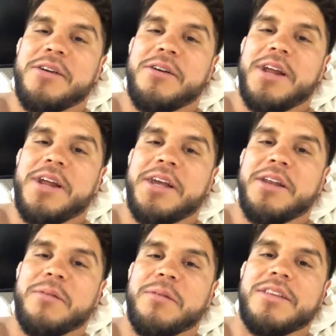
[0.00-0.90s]
And
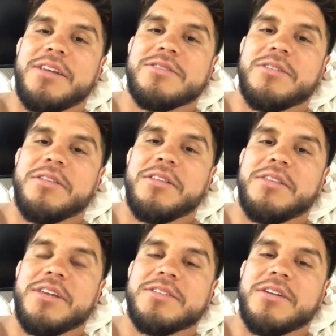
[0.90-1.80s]
these are the
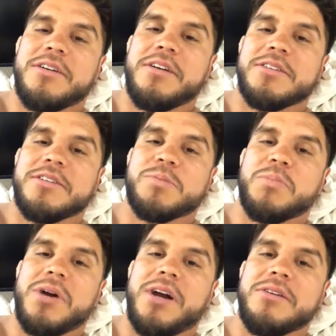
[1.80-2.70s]
things that are going to inspire
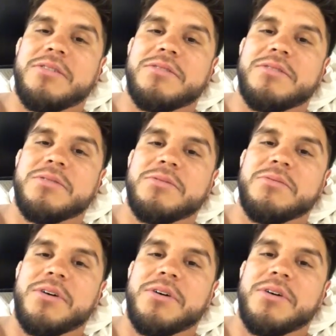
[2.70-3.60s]
you to
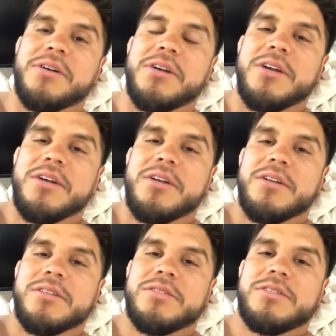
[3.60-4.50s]

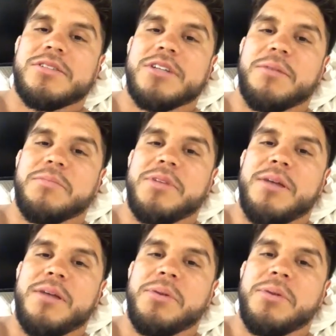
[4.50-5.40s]
someday be like
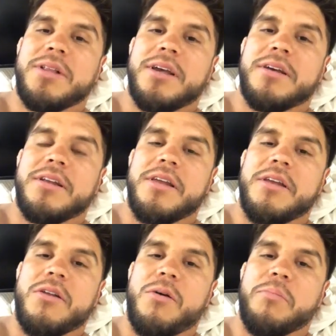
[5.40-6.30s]
be a
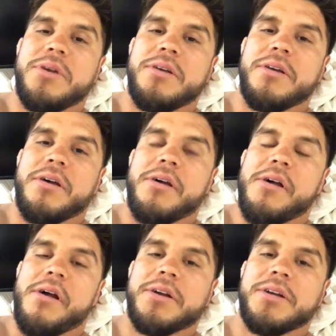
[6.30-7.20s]
good
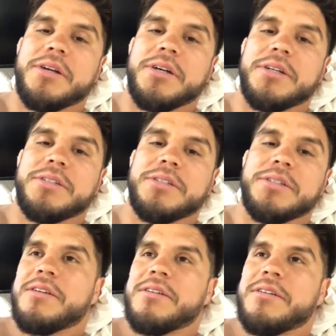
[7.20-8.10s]

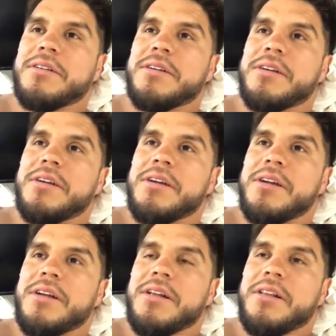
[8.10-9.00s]
commentator
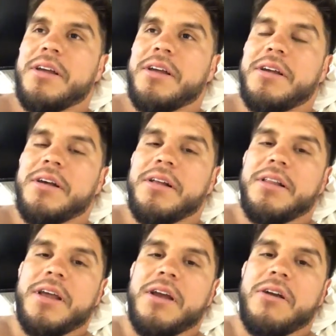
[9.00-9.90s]
like
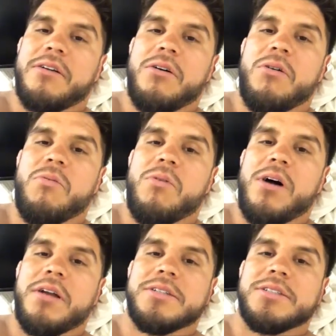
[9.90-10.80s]
Ariel Hawani
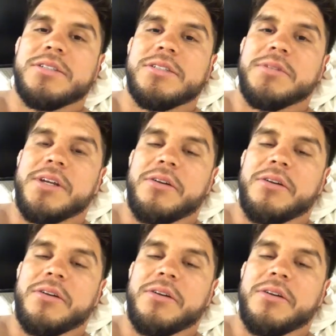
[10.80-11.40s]
someday or better.